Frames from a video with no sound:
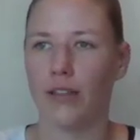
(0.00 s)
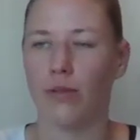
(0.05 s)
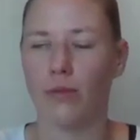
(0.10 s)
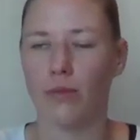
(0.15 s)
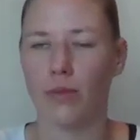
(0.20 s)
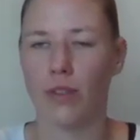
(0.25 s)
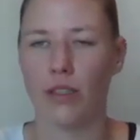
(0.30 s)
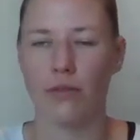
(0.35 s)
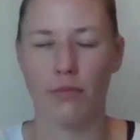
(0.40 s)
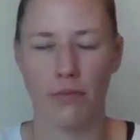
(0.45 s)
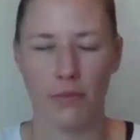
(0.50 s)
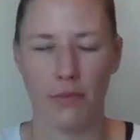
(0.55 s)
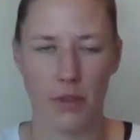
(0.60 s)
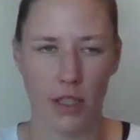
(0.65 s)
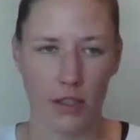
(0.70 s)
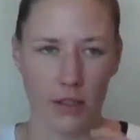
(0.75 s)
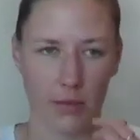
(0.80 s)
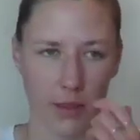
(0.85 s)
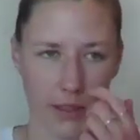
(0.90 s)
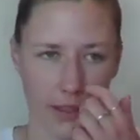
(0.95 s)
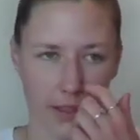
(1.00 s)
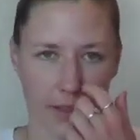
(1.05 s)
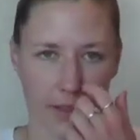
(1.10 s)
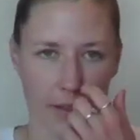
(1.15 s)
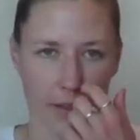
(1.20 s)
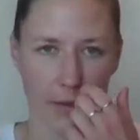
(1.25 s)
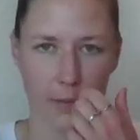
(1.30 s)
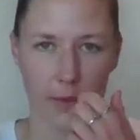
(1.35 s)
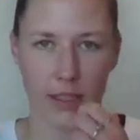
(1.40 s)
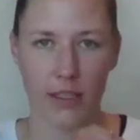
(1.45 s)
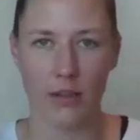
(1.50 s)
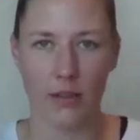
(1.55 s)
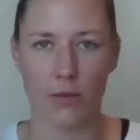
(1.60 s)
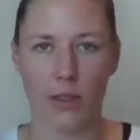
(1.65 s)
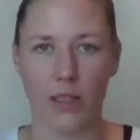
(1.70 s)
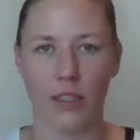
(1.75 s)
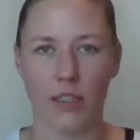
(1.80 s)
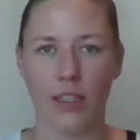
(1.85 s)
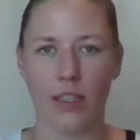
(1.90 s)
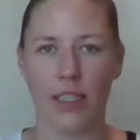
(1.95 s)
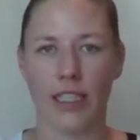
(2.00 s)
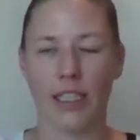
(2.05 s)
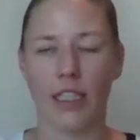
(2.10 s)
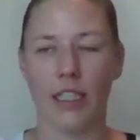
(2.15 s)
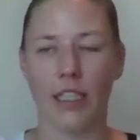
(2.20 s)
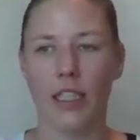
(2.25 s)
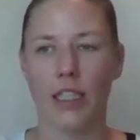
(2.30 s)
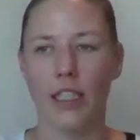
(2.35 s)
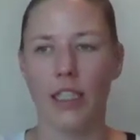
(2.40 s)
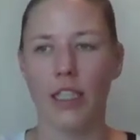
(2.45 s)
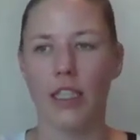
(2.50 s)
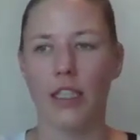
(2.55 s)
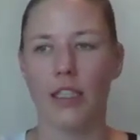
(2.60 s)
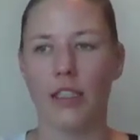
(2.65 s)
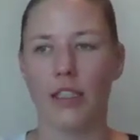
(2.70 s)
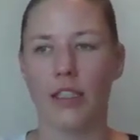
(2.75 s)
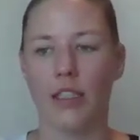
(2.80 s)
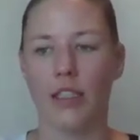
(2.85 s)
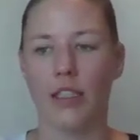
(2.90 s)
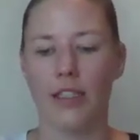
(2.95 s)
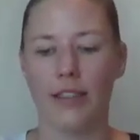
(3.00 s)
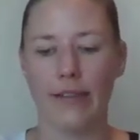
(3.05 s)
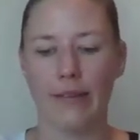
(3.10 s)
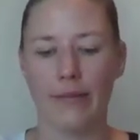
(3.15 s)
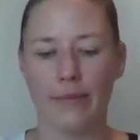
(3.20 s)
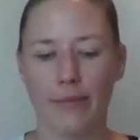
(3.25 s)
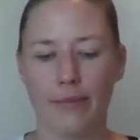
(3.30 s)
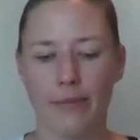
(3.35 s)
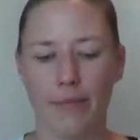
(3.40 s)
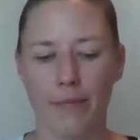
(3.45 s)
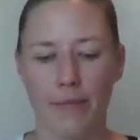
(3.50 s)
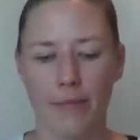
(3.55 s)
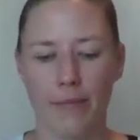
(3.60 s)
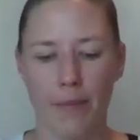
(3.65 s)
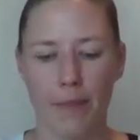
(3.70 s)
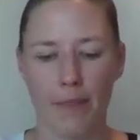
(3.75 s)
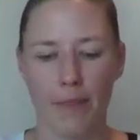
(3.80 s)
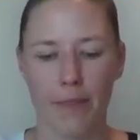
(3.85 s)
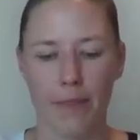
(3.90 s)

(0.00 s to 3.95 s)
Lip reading: and we talked about this a little bit as well, like um